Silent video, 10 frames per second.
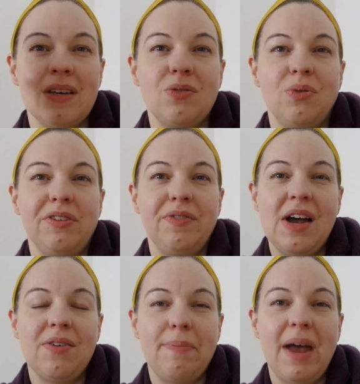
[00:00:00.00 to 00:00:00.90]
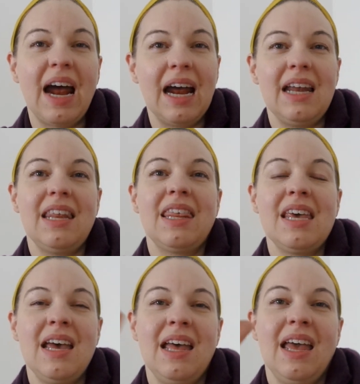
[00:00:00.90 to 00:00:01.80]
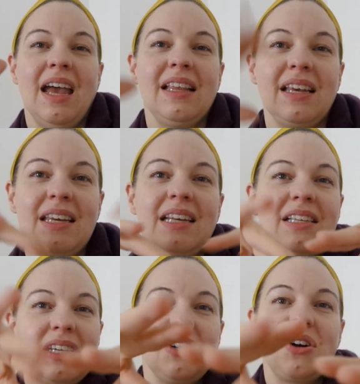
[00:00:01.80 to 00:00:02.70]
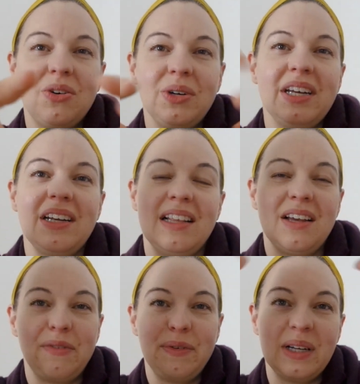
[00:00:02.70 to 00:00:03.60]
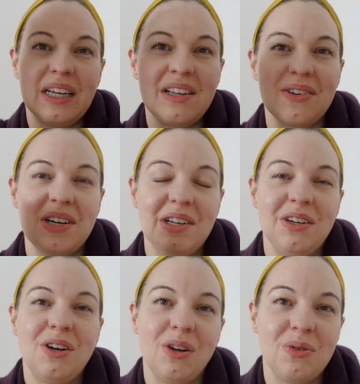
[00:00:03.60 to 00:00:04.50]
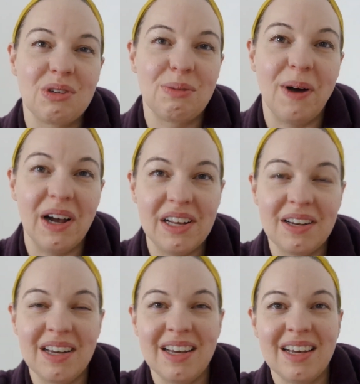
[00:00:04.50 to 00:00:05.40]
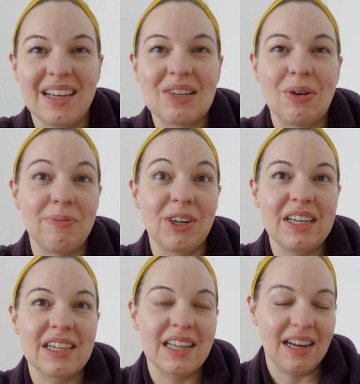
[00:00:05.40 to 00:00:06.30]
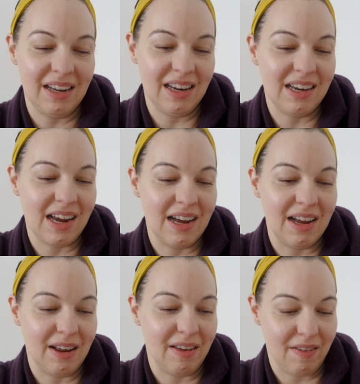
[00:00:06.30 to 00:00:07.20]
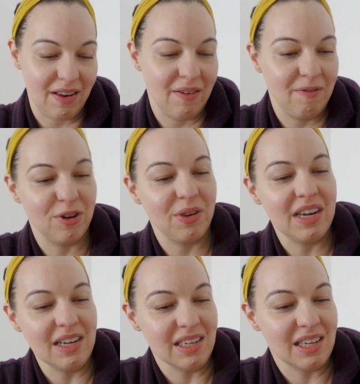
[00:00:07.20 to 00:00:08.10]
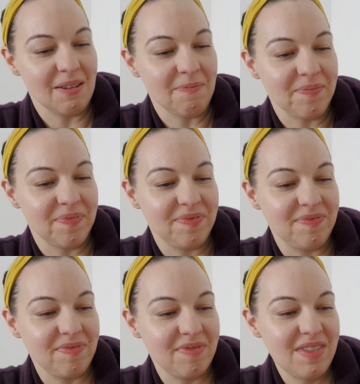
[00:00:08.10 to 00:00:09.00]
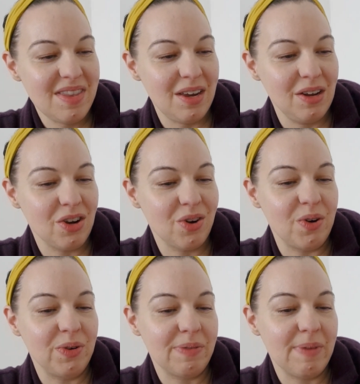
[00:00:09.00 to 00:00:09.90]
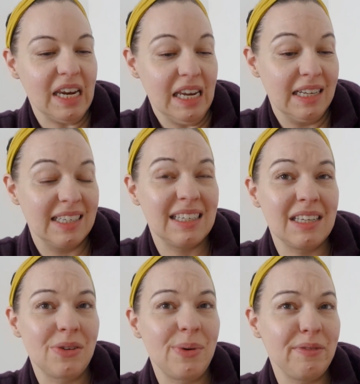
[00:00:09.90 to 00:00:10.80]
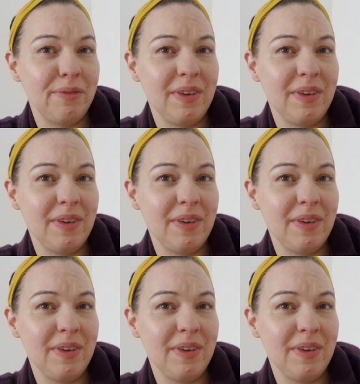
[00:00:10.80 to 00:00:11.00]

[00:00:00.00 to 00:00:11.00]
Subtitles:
sort of down a path and the kids can go in and they'll feel like they're in an enclosed spot. So I'm really excited for these to grow with my kids. It says 12